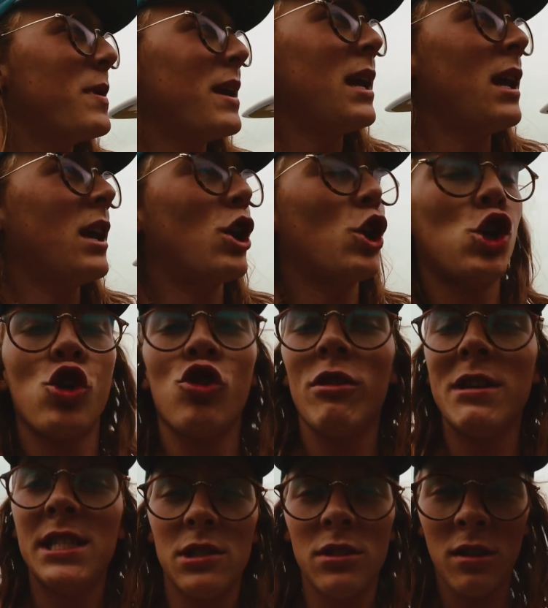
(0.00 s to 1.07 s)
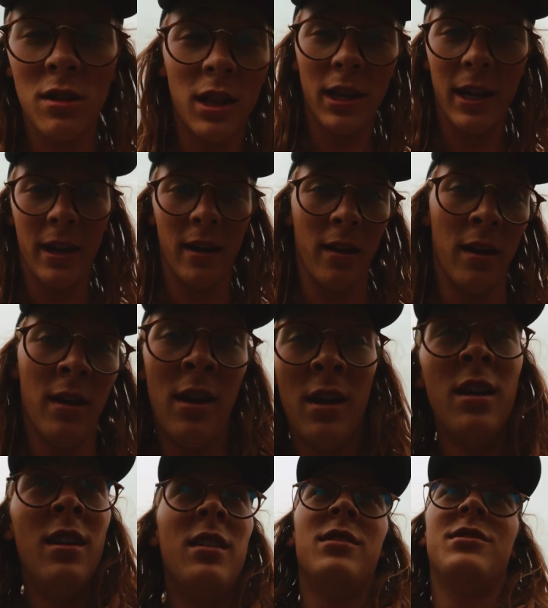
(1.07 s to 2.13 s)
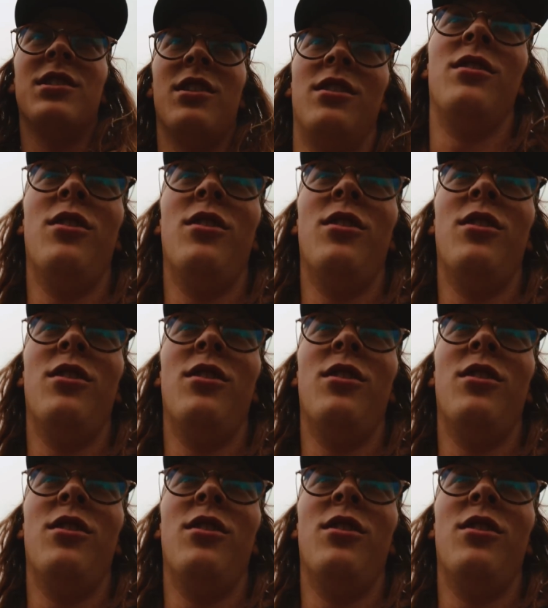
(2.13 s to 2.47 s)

be crystal clear. So